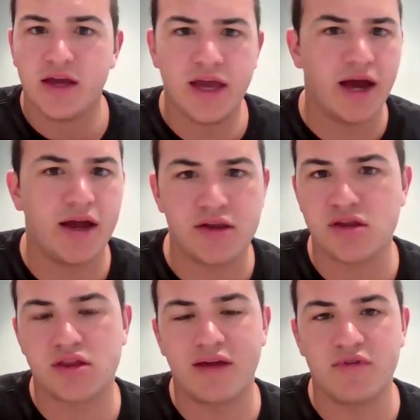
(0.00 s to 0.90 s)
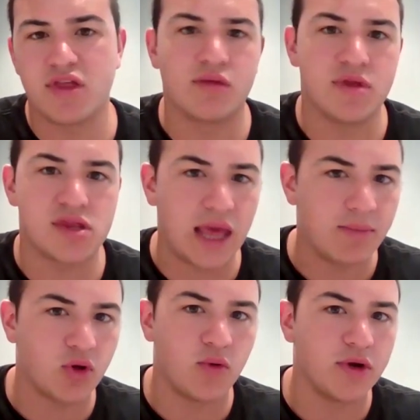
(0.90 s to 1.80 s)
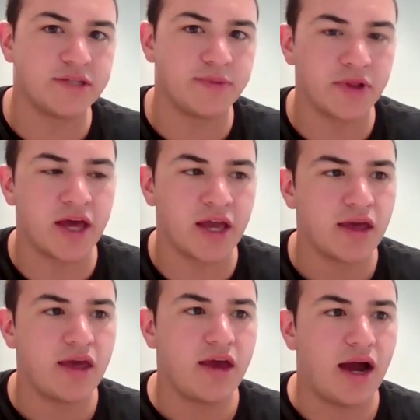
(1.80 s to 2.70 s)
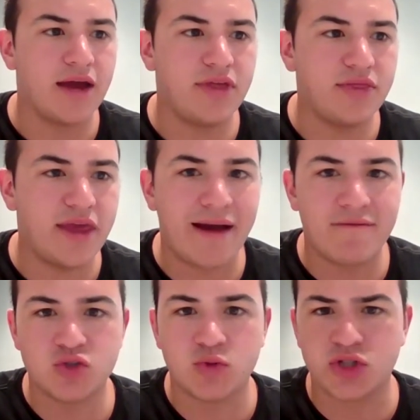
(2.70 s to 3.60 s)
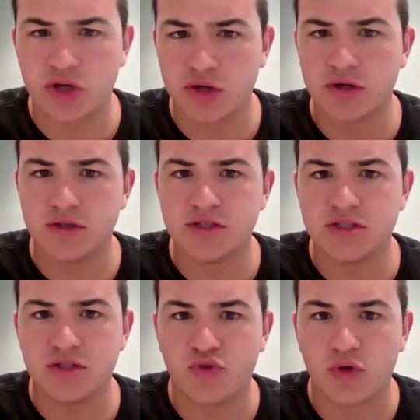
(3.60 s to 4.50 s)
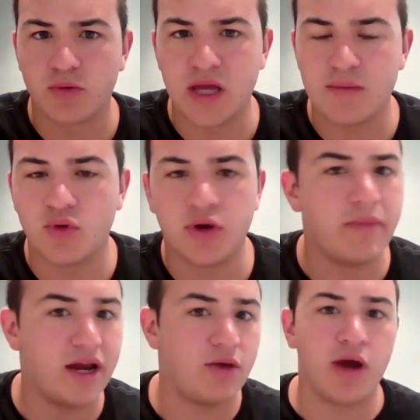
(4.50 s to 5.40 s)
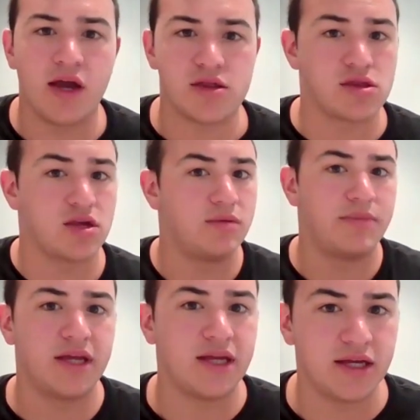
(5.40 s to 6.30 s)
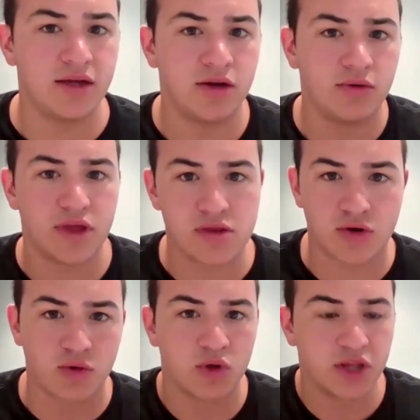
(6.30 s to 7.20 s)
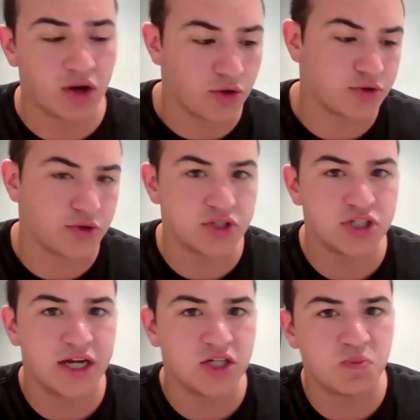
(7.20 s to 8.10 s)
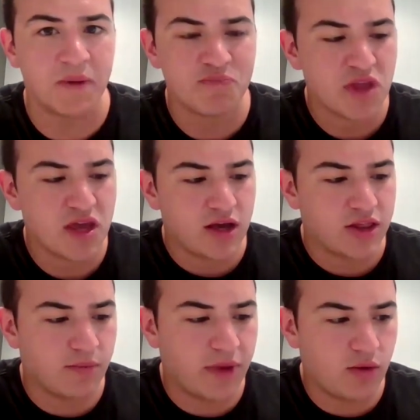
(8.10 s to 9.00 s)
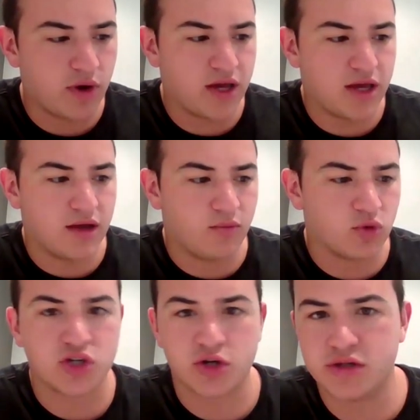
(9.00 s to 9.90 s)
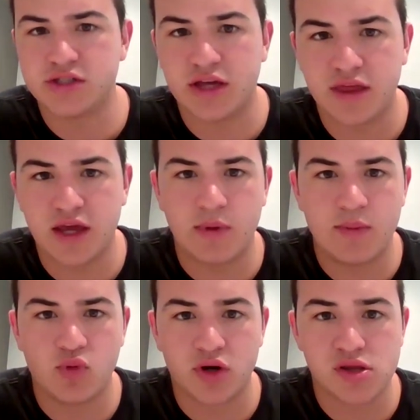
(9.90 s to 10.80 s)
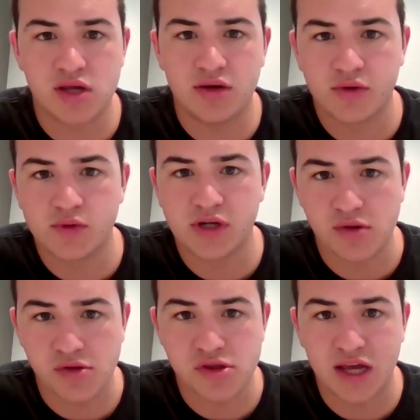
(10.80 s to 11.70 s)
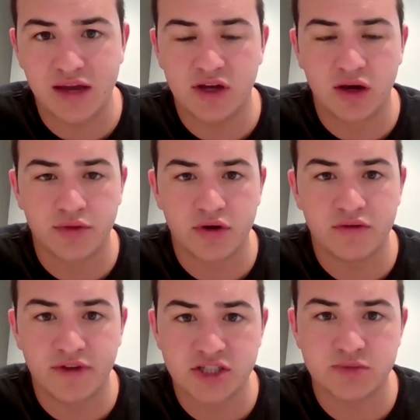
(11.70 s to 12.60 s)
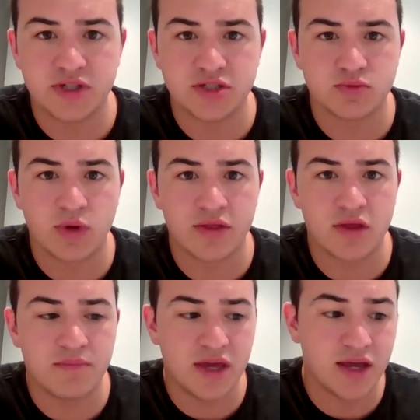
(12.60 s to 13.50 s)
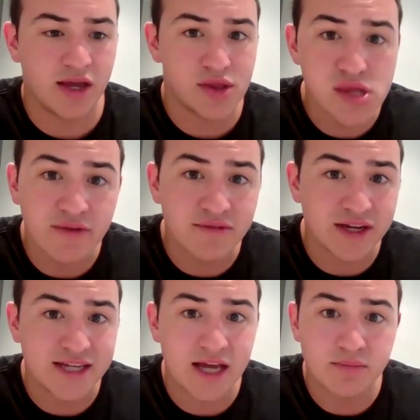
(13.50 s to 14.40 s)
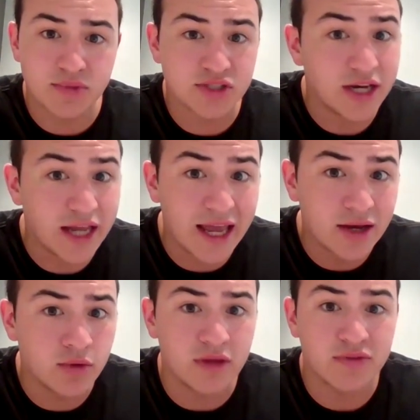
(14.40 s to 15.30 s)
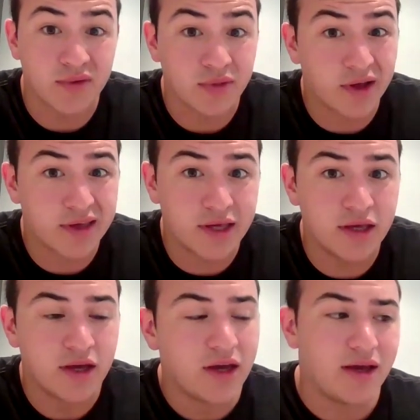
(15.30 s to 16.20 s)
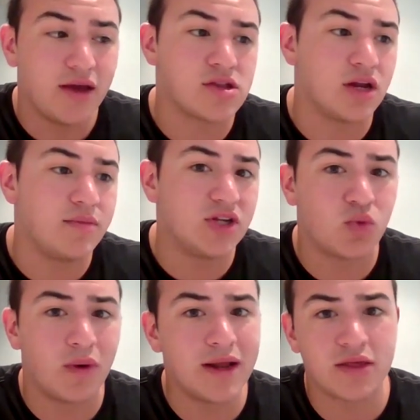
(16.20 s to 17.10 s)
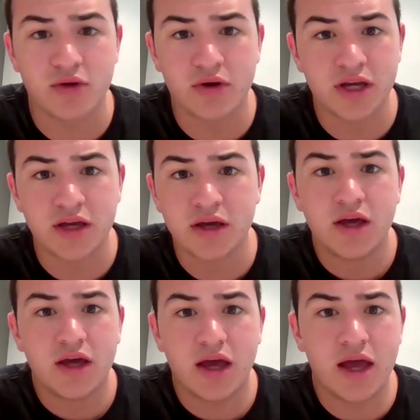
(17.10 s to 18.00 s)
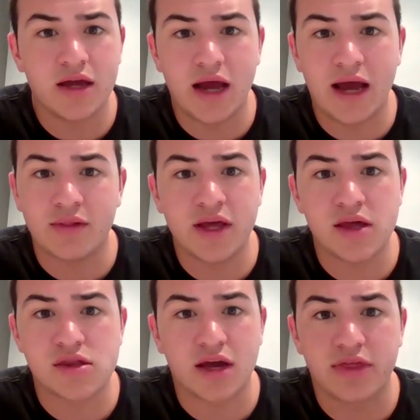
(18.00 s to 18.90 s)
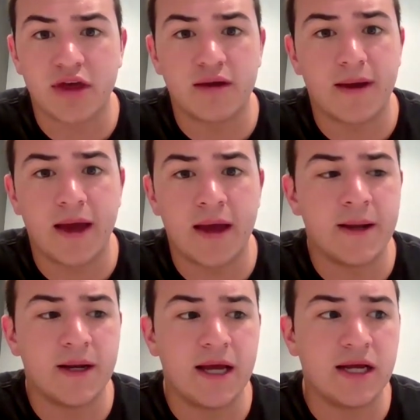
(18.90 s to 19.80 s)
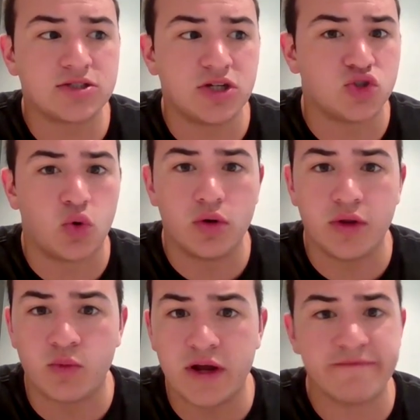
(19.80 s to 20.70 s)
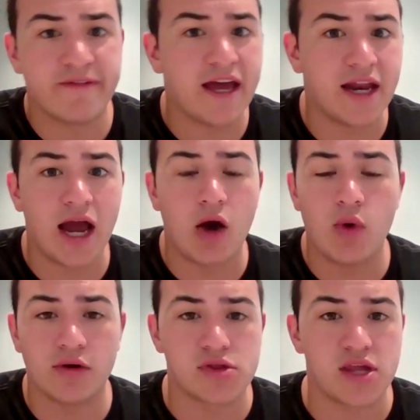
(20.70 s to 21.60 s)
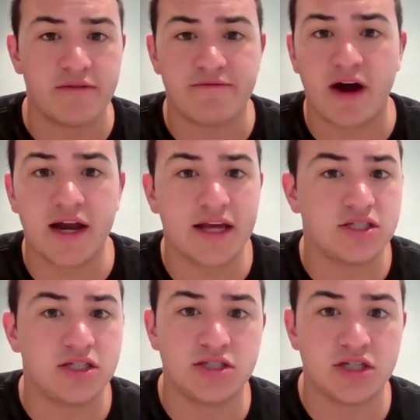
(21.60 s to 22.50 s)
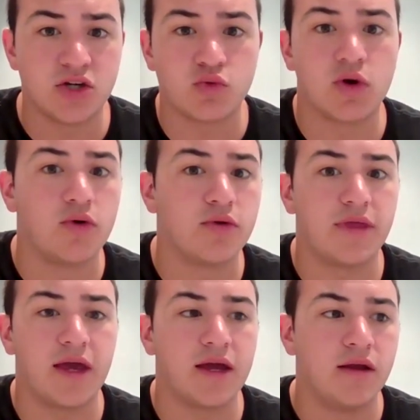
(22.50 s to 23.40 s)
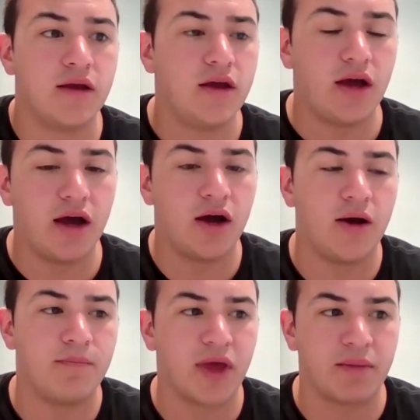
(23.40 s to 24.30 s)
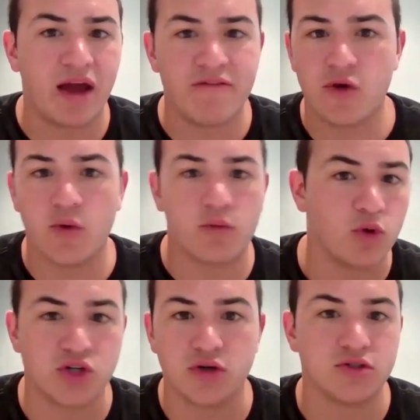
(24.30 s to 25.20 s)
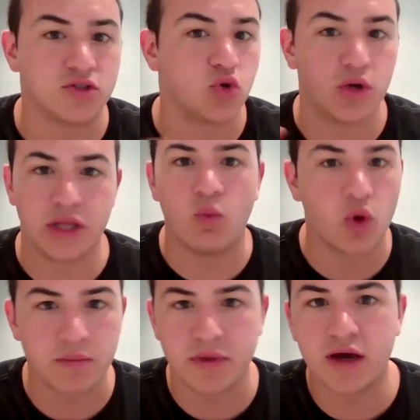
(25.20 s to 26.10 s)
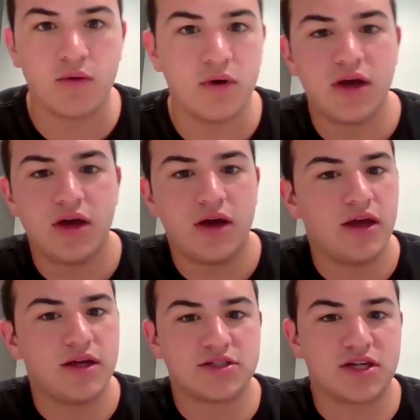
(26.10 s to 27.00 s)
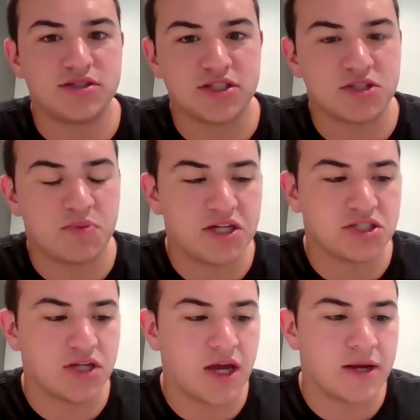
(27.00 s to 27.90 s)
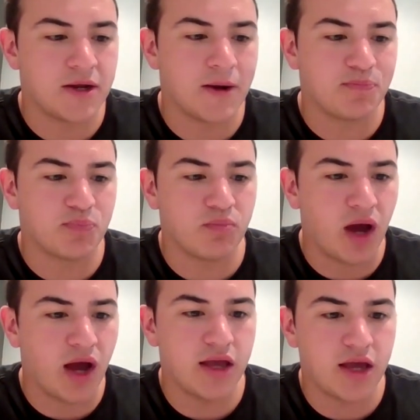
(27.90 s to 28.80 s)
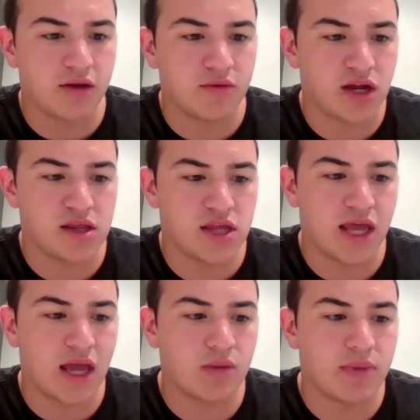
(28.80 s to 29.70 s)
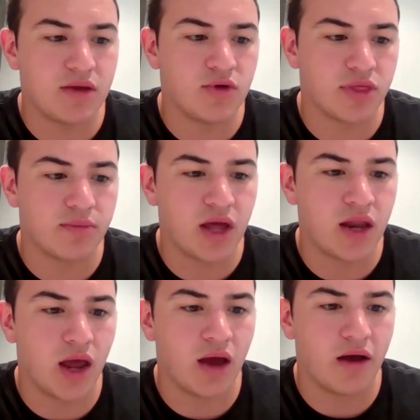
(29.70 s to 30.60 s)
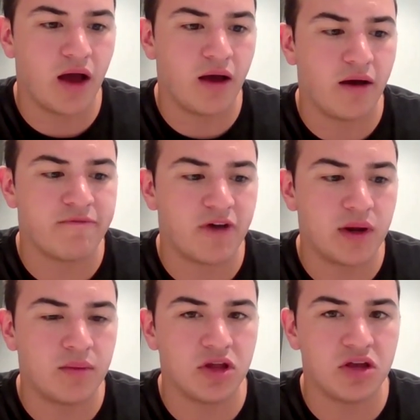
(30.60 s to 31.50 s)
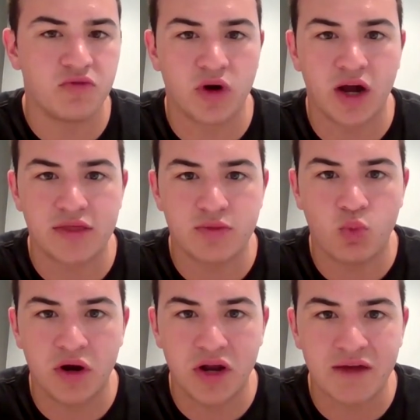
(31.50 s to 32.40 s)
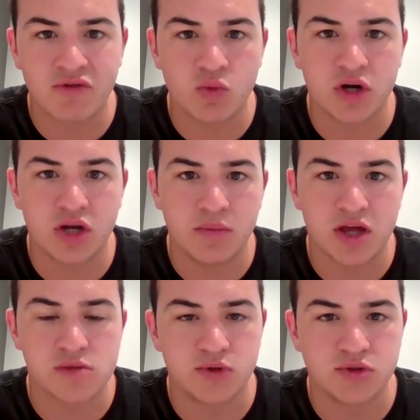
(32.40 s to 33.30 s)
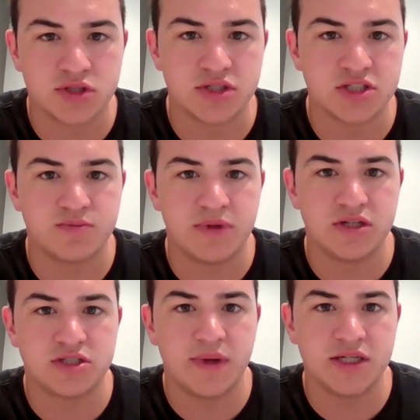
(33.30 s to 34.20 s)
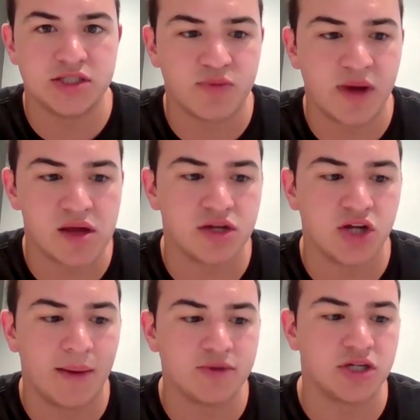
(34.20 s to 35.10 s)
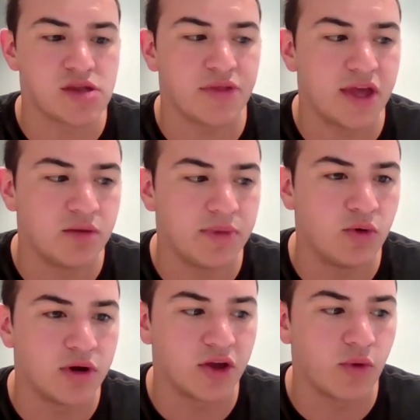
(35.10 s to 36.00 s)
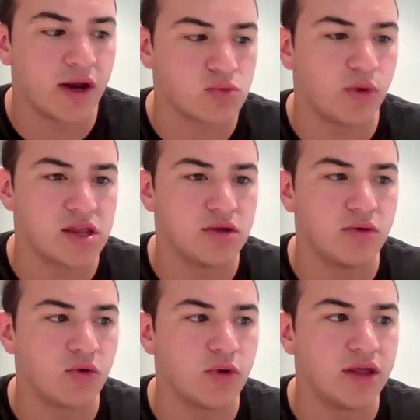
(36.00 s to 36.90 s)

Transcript: it's just everything's going to be stable coins, but I think the average returns for people in many ways it's going to be, things are going to really alter and change. But the many way returns, I think people are going to see on their saving, on their investments, rather than being 7 to 10% annually if they're lucky, it's going to be 20 to 30, and at least, I think, and that's going to totally reinvent how we understand finances and growth. And my view on returns are totally warped now. It's because of the space. And my kind of steady state came to be with a fundamental belief where I want everyone to be exposed to the space for mass adoption, because I think it'd be one of the greatest ways to